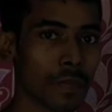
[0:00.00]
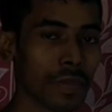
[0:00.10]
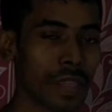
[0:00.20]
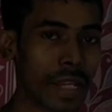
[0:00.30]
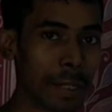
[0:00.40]

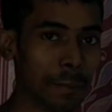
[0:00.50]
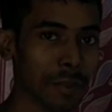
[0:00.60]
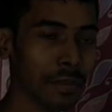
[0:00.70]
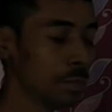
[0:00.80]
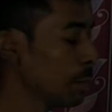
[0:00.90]

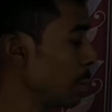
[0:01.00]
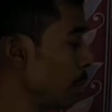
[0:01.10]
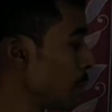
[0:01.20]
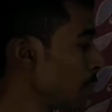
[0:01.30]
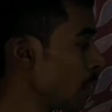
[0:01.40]
named
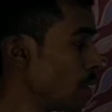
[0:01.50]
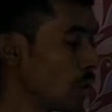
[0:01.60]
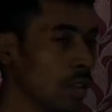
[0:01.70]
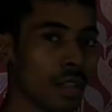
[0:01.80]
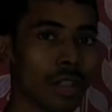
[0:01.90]

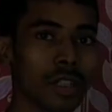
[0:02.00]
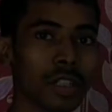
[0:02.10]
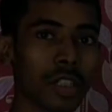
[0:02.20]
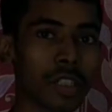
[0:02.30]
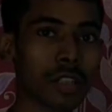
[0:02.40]

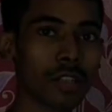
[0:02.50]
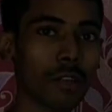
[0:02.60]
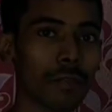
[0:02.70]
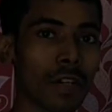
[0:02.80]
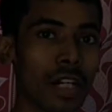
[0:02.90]
History
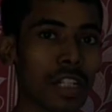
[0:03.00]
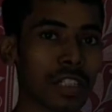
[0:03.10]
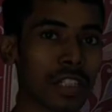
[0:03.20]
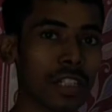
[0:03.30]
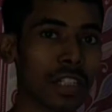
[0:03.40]
of
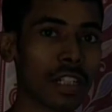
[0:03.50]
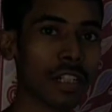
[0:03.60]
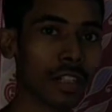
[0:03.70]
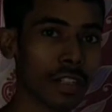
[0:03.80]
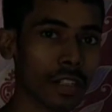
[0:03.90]
Ancient
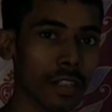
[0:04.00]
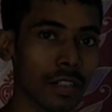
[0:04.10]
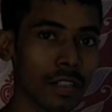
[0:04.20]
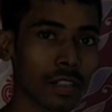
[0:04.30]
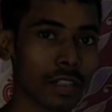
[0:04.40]
India.
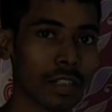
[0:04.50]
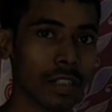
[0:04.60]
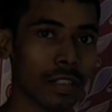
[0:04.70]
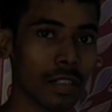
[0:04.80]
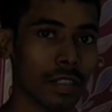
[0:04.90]
Okay,
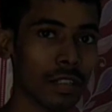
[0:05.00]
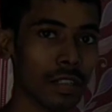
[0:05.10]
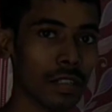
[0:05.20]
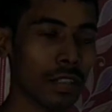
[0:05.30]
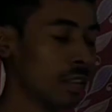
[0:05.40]

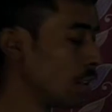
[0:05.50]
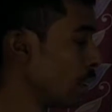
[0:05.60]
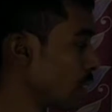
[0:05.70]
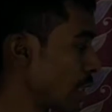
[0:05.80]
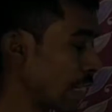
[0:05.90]

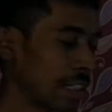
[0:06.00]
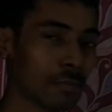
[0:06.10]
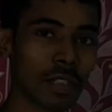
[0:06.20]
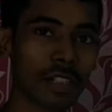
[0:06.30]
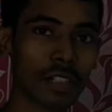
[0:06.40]
that has
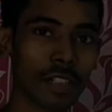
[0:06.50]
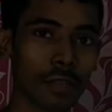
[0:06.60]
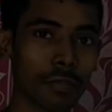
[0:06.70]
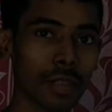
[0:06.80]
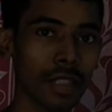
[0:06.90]
been
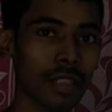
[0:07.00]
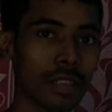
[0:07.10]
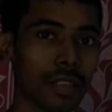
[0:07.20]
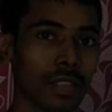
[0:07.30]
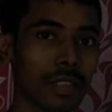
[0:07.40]
written by
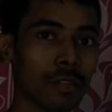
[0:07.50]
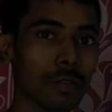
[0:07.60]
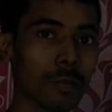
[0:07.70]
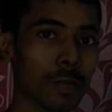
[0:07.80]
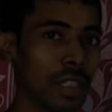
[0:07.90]

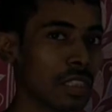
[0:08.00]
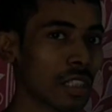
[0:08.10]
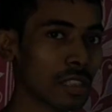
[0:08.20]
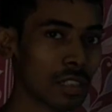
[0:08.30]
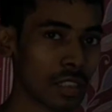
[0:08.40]

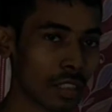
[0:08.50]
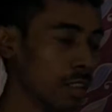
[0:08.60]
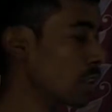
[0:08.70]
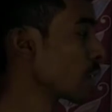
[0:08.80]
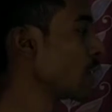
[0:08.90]
Upendra Singh.
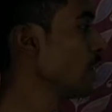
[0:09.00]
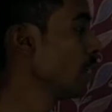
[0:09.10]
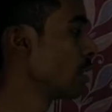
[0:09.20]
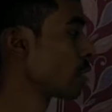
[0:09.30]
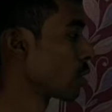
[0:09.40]
Okay,
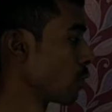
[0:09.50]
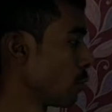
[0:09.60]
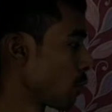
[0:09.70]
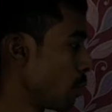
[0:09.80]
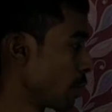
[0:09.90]
so
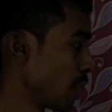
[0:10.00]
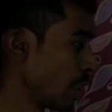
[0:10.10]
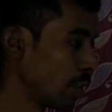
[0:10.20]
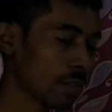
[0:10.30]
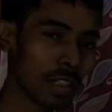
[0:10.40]
from there
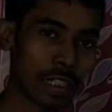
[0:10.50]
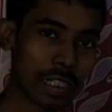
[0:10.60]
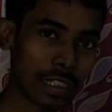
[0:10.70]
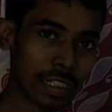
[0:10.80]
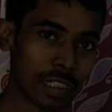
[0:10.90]
I have
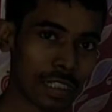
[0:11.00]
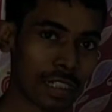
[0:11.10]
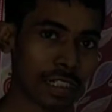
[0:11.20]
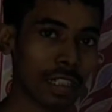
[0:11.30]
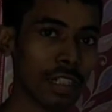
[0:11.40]
collected this
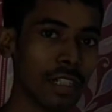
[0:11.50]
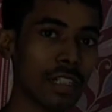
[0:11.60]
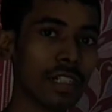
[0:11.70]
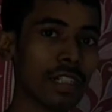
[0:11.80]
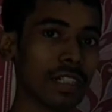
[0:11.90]
data.
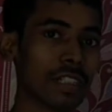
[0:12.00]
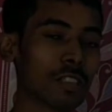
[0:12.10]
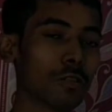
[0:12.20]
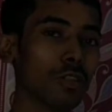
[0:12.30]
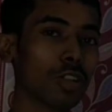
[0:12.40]
It is
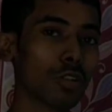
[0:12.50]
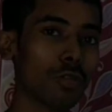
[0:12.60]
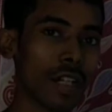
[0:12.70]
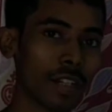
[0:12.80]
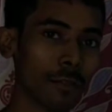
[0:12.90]
going to
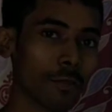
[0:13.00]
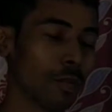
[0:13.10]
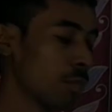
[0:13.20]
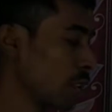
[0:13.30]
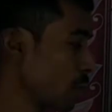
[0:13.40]
vary
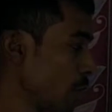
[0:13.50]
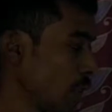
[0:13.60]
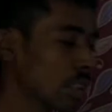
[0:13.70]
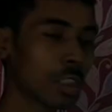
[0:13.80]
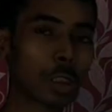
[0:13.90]
from place to
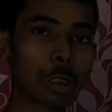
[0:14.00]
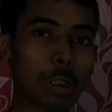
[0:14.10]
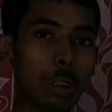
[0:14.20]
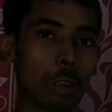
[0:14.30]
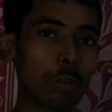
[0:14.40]
place,
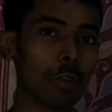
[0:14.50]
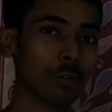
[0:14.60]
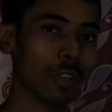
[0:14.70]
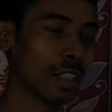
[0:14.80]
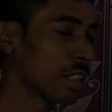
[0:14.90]
so don't
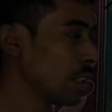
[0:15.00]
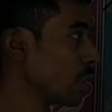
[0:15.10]
worry.